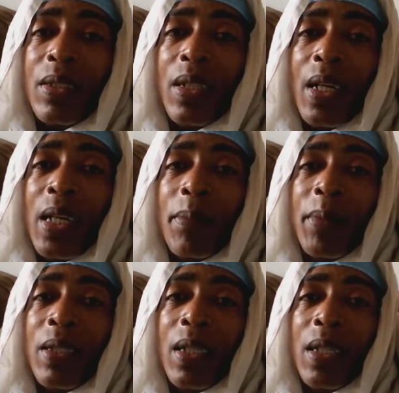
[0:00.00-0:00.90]
um,
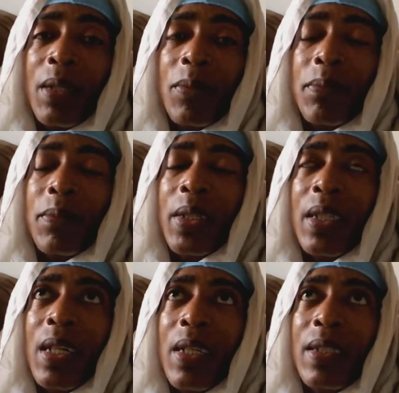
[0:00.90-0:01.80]
in um, what they
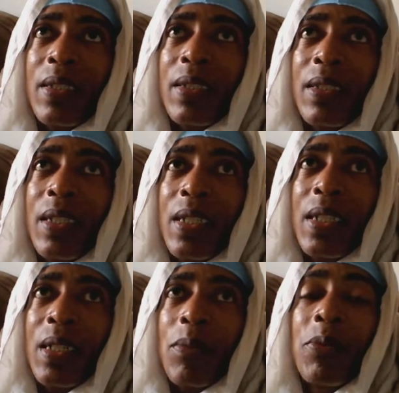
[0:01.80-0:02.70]
call it,
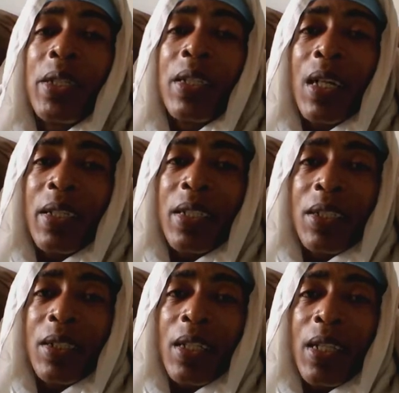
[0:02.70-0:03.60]
uh,
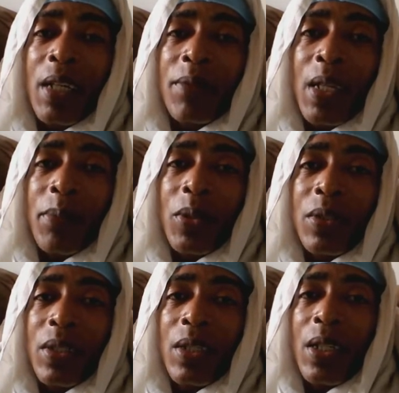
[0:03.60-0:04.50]
reincarnation of
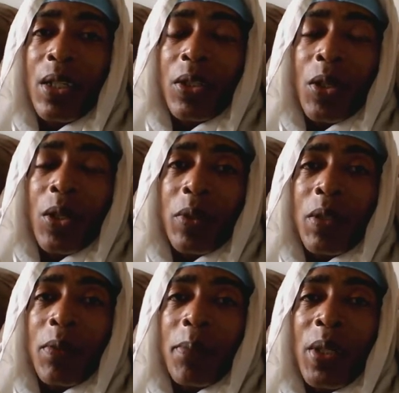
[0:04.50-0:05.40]
Tammuz. Now, the,
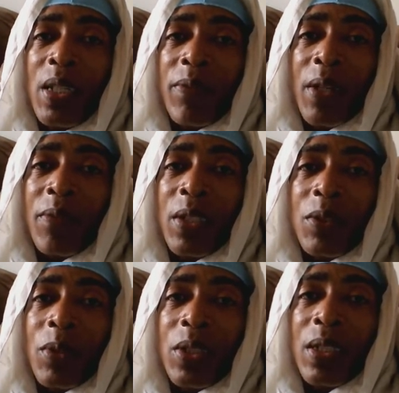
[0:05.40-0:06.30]
the belief of this
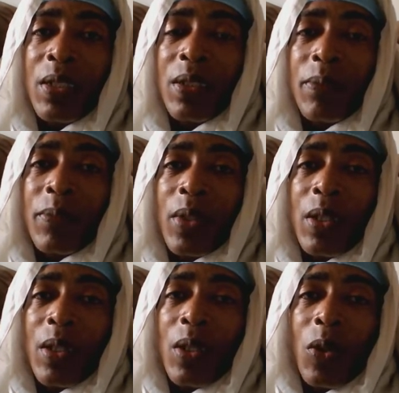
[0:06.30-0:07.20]
was this:
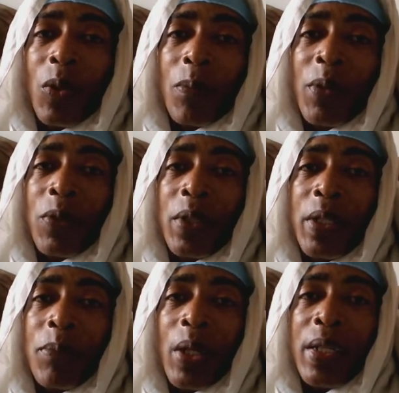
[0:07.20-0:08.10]
before
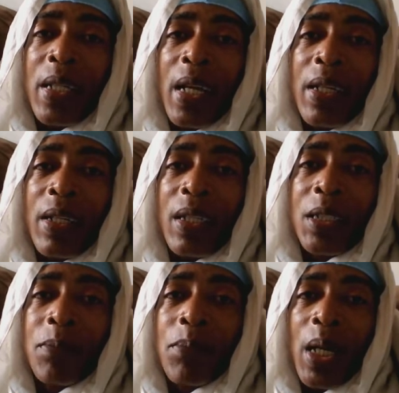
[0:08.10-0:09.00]
Nimrod died,
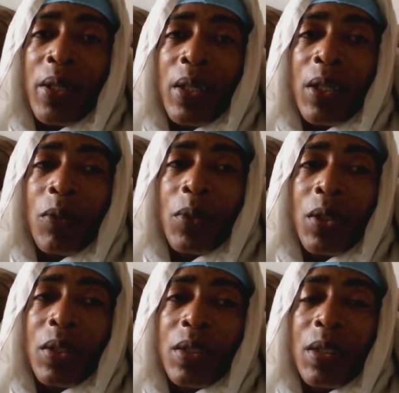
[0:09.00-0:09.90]
his mother
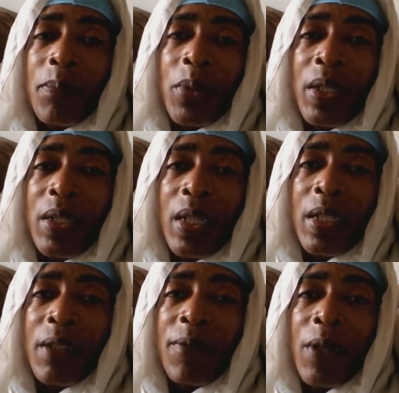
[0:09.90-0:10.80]
was
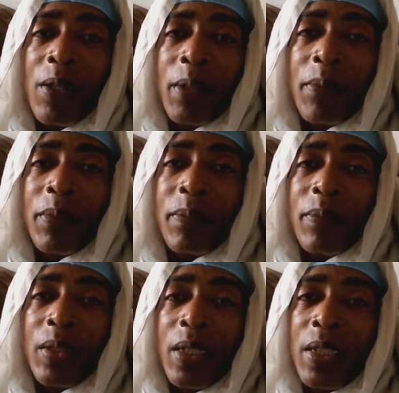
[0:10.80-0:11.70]
pregnant for him.
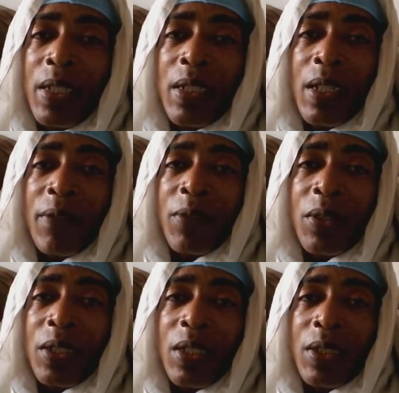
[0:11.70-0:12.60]
He didn't live to
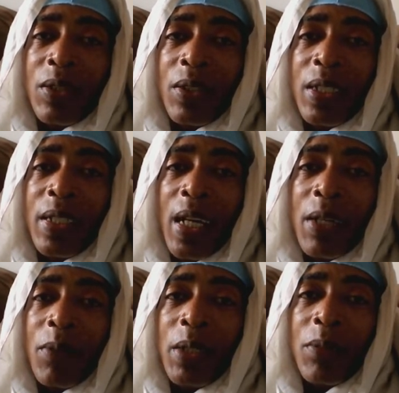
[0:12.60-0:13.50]
see his son. He died
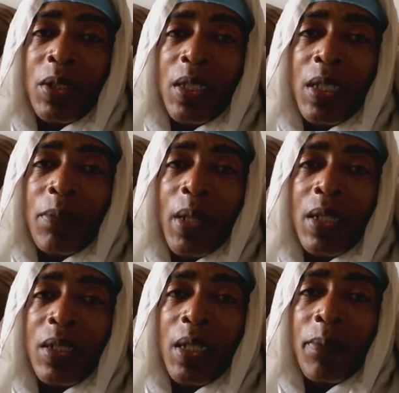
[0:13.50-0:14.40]
when he was killed by
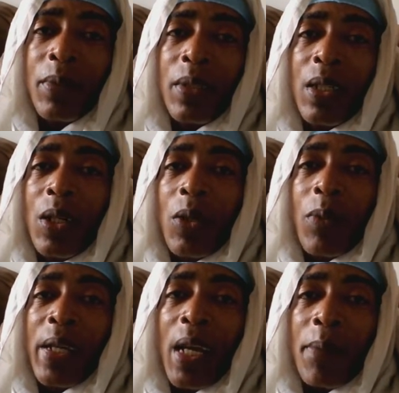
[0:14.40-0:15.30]
Shem. What
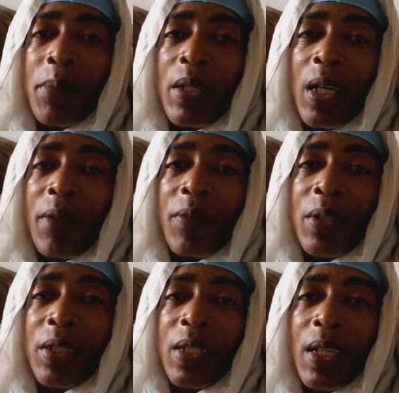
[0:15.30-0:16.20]
happened after
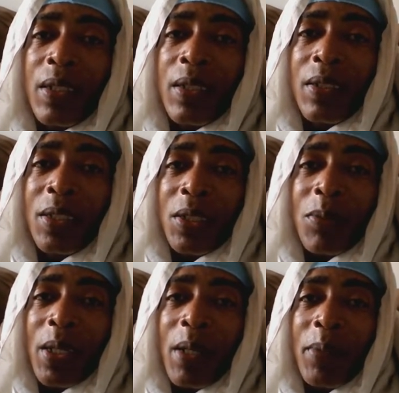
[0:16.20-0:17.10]
his death? This is
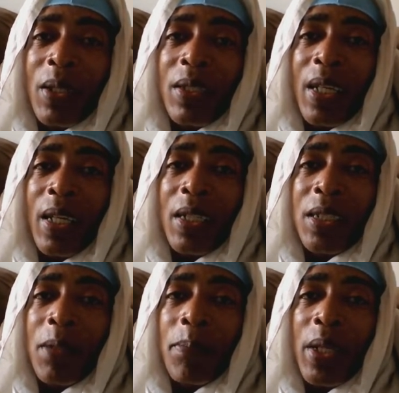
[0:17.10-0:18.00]
what happened. The
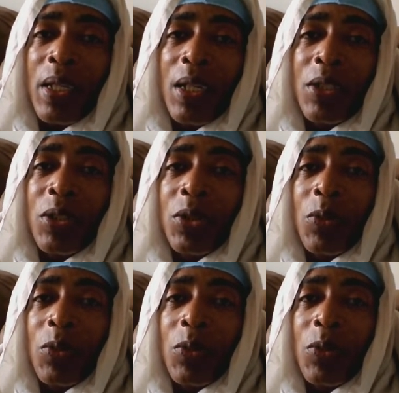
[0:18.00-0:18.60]
ancient pagans used to